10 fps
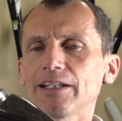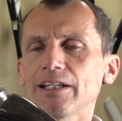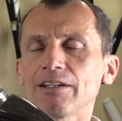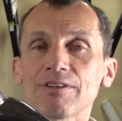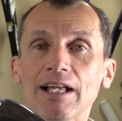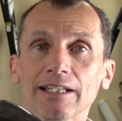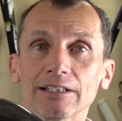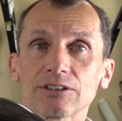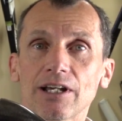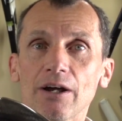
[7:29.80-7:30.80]

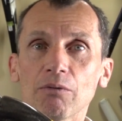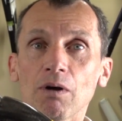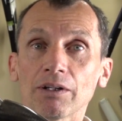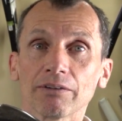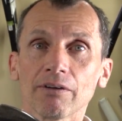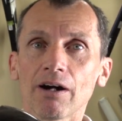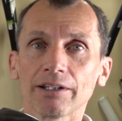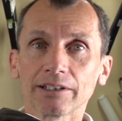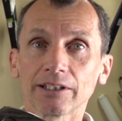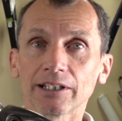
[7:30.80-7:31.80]
lets go while you're
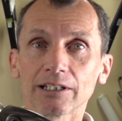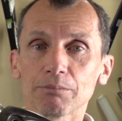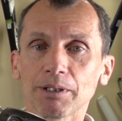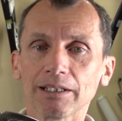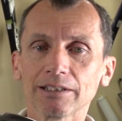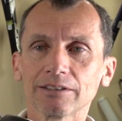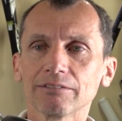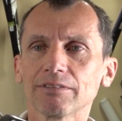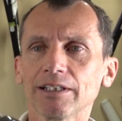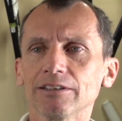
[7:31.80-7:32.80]
riding, you're going to be
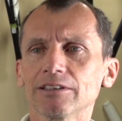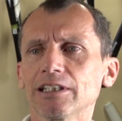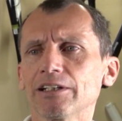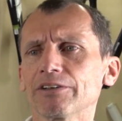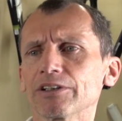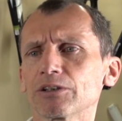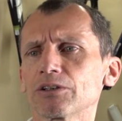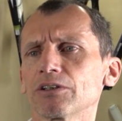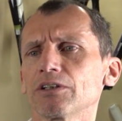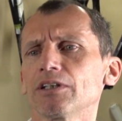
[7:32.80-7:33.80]
in
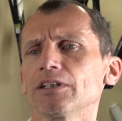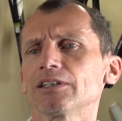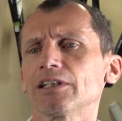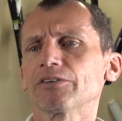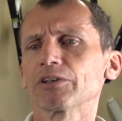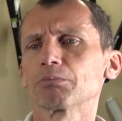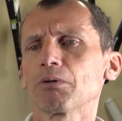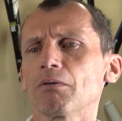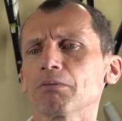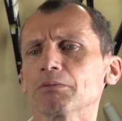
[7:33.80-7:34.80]
serious
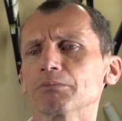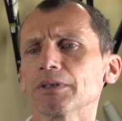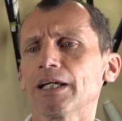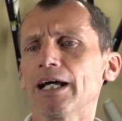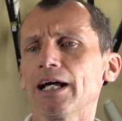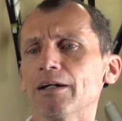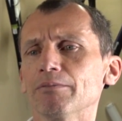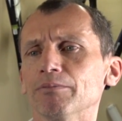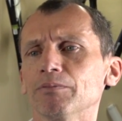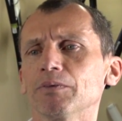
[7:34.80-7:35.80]
problem.
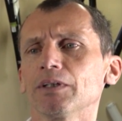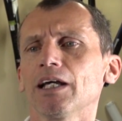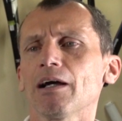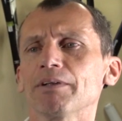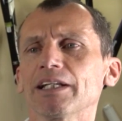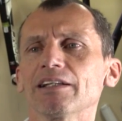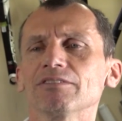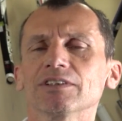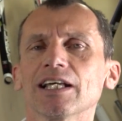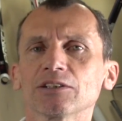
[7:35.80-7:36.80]
It
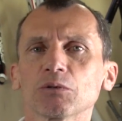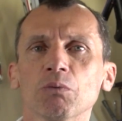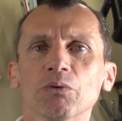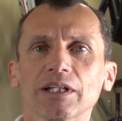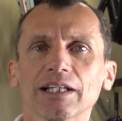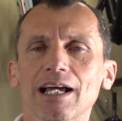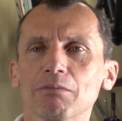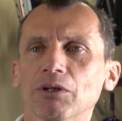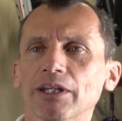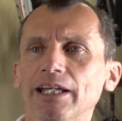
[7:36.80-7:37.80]
even has a warning
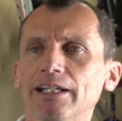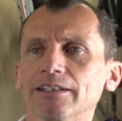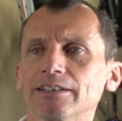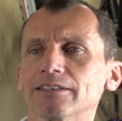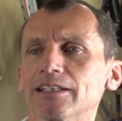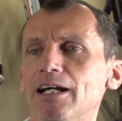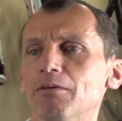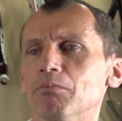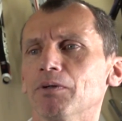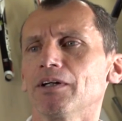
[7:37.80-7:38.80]
label there. It's
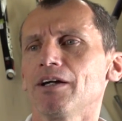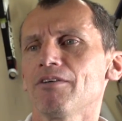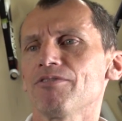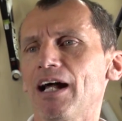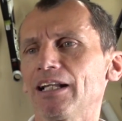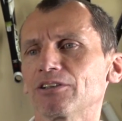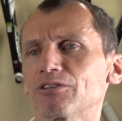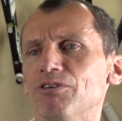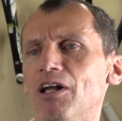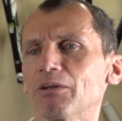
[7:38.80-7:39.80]
failure to
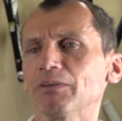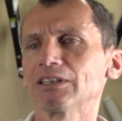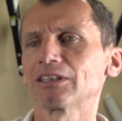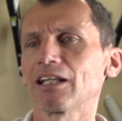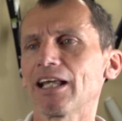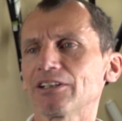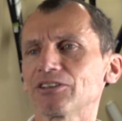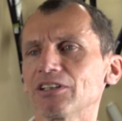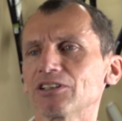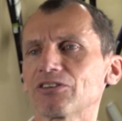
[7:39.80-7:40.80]
follow
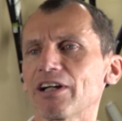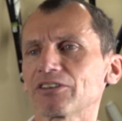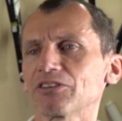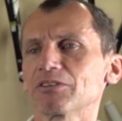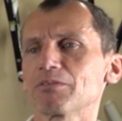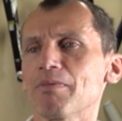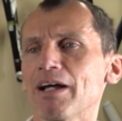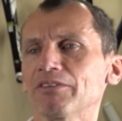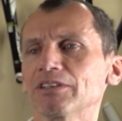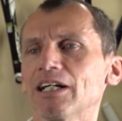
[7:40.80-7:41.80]
installation instructions
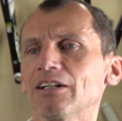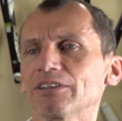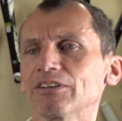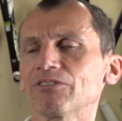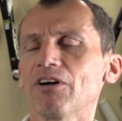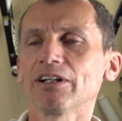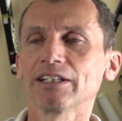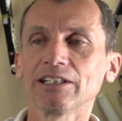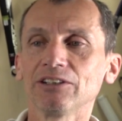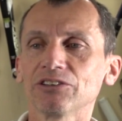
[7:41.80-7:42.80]
may result in rider
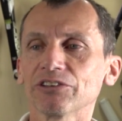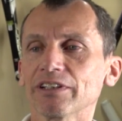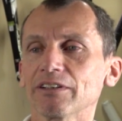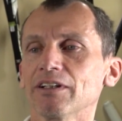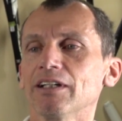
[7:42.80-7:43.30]
injury.